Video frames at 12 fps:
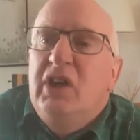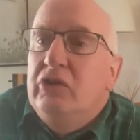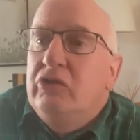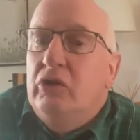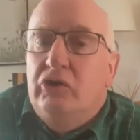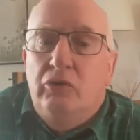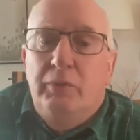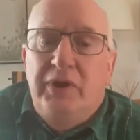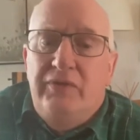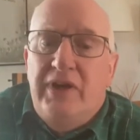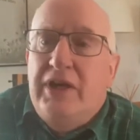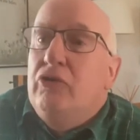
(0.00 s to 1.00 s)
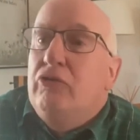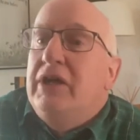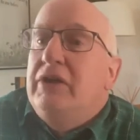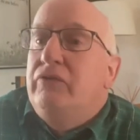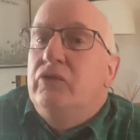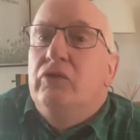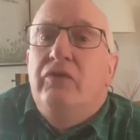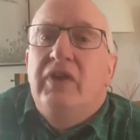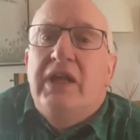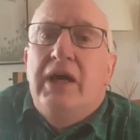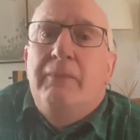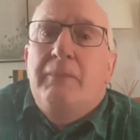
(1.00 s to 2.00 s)
so I'll be very grateful for
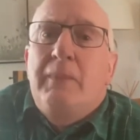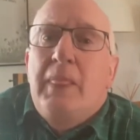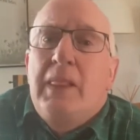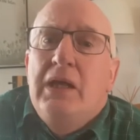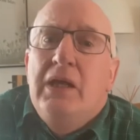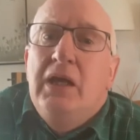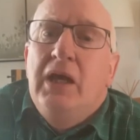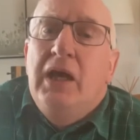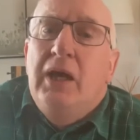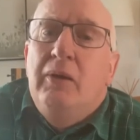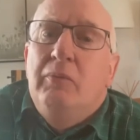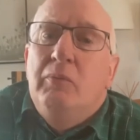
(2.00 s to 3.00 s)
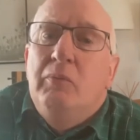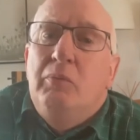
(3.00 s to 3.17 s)
that.